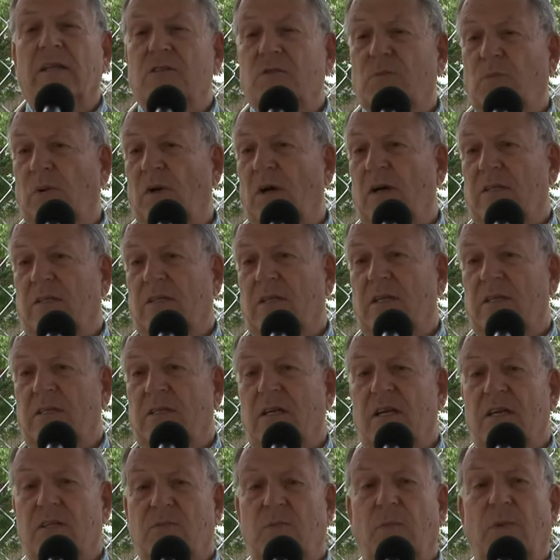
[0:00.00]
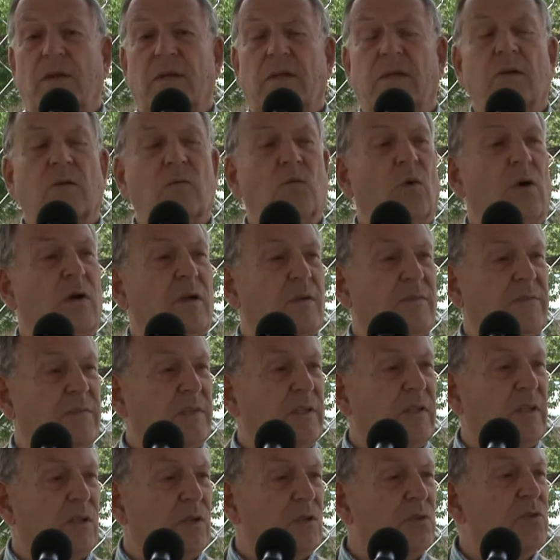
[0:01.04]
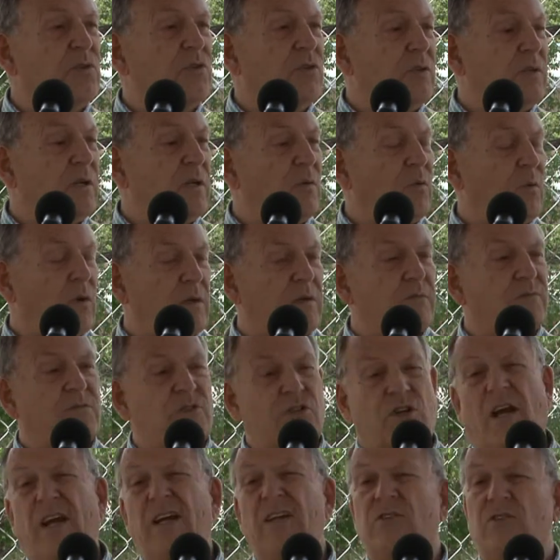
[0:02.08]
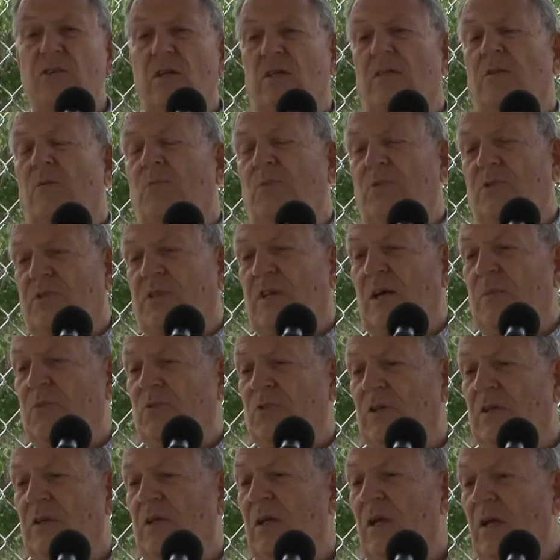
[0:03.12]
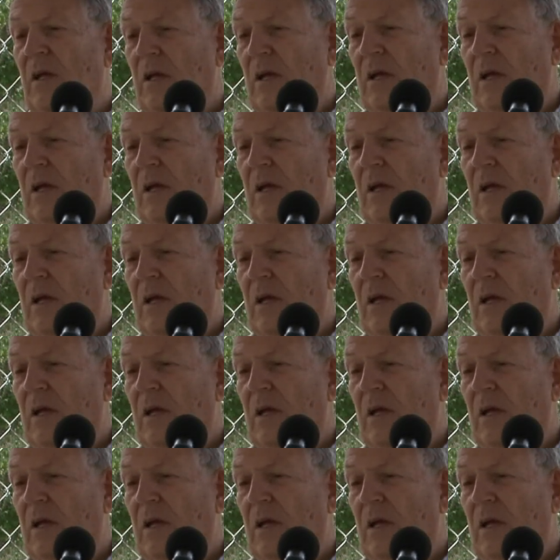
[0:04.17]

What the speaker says: this process has been one of inclusion and one of changing the perception